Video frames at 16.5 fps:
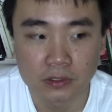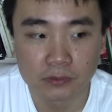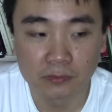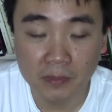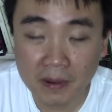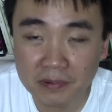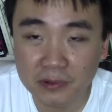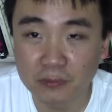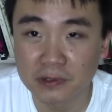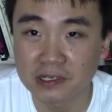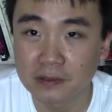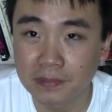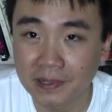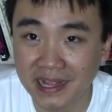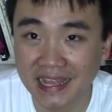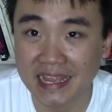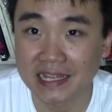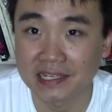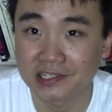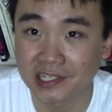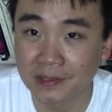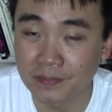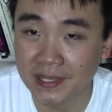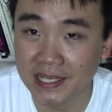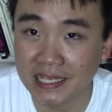Remember when you play at a
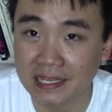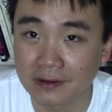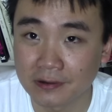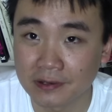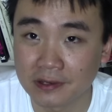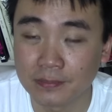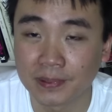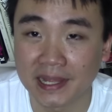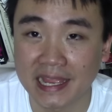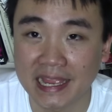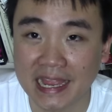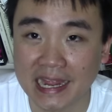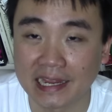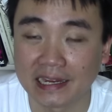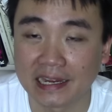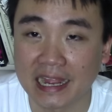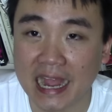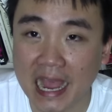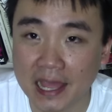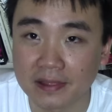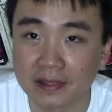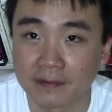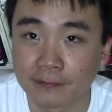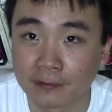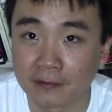GP or you play at a high
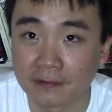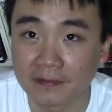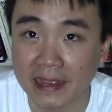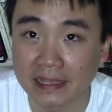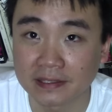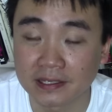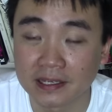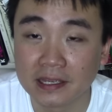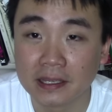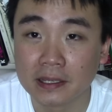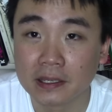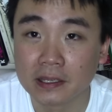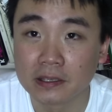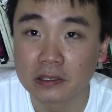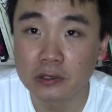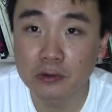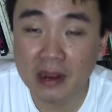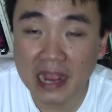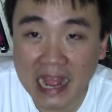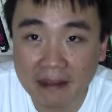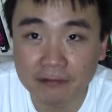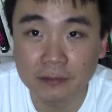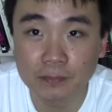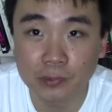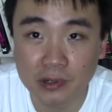level event, you
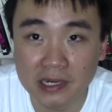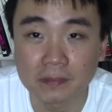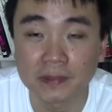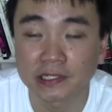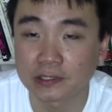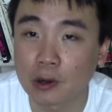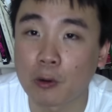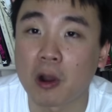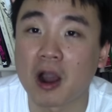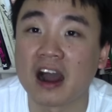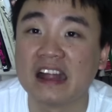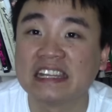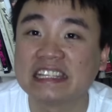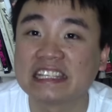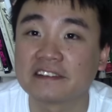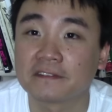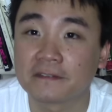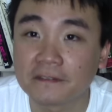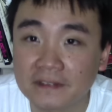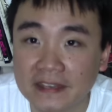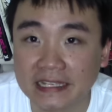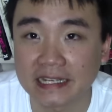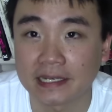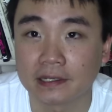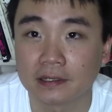have to pretty much go
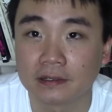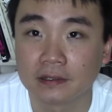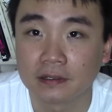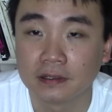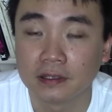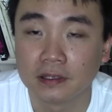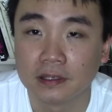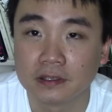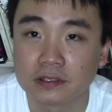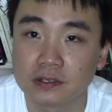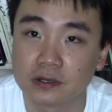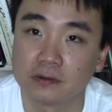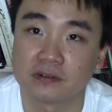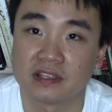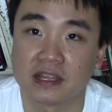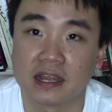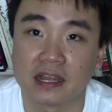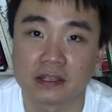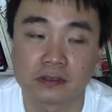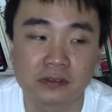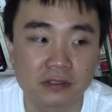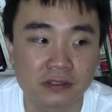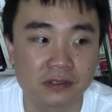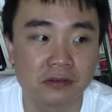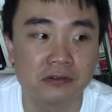undefeated. So
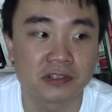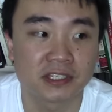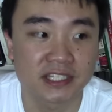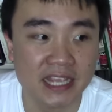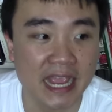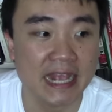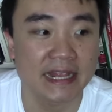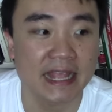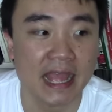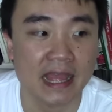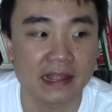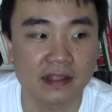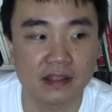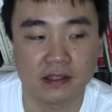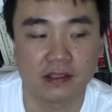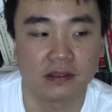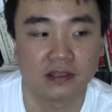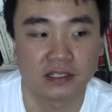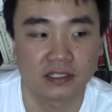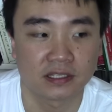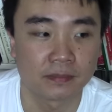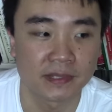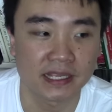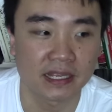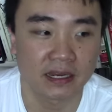to say that
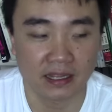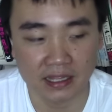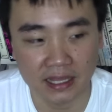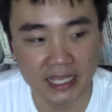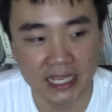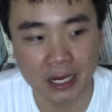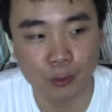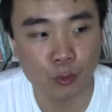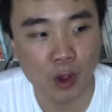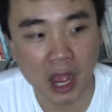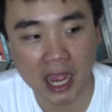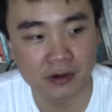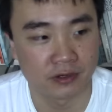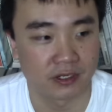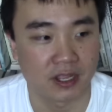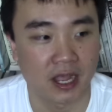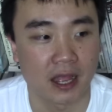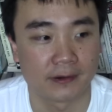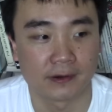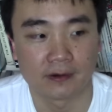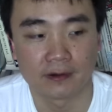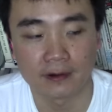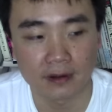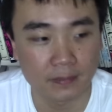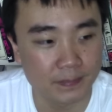something like a Wild Nacatl
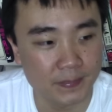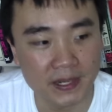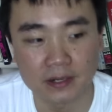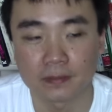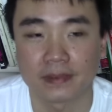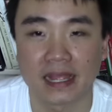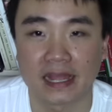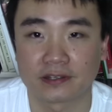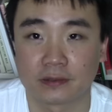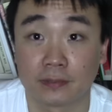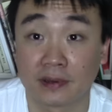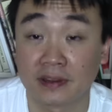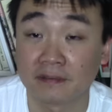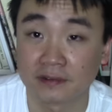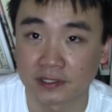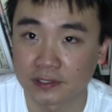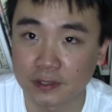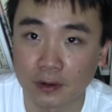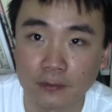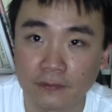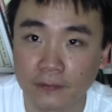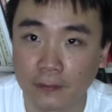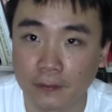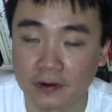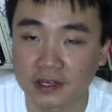or a Bitter Blossom or even
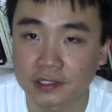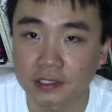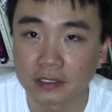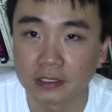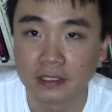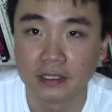Stoneforge